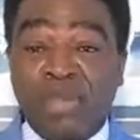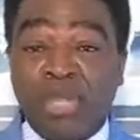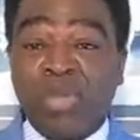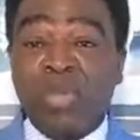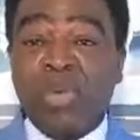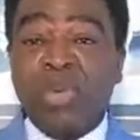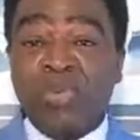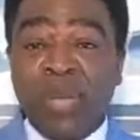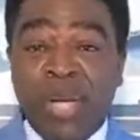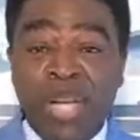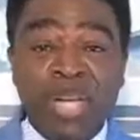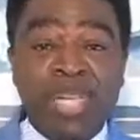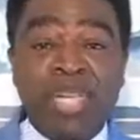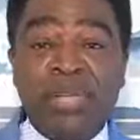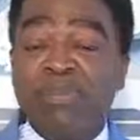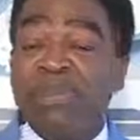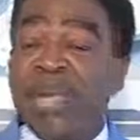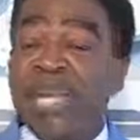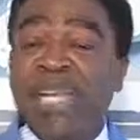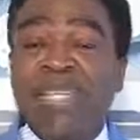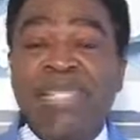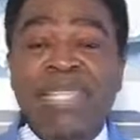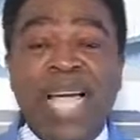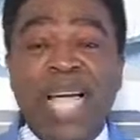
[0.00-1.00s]
You've heard it
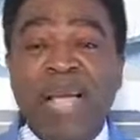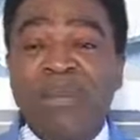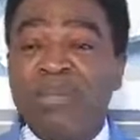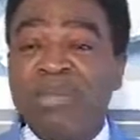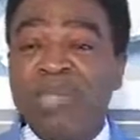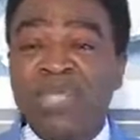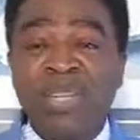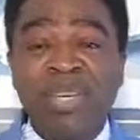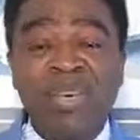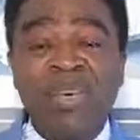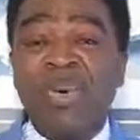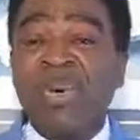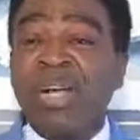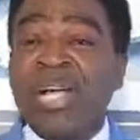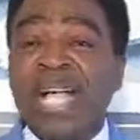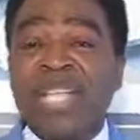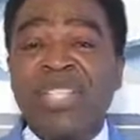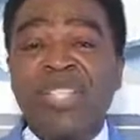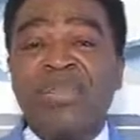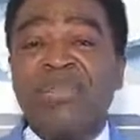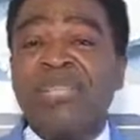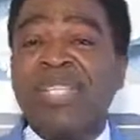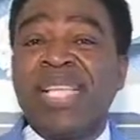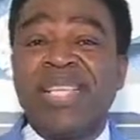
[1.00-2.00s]
many times, all
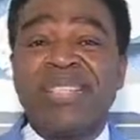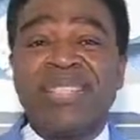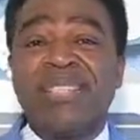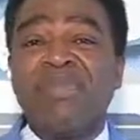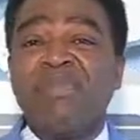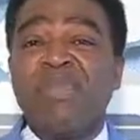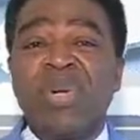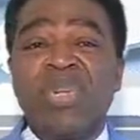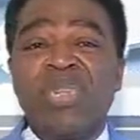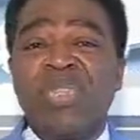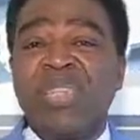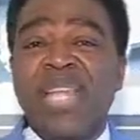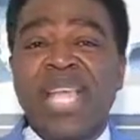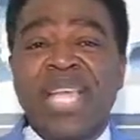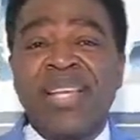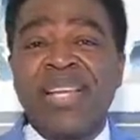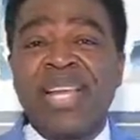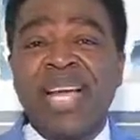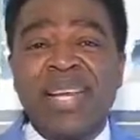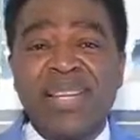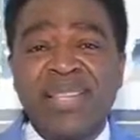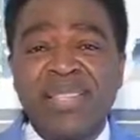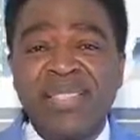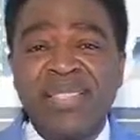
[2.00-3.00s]
kinds of testimonies like
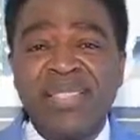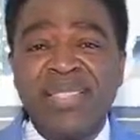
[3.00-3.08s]
that.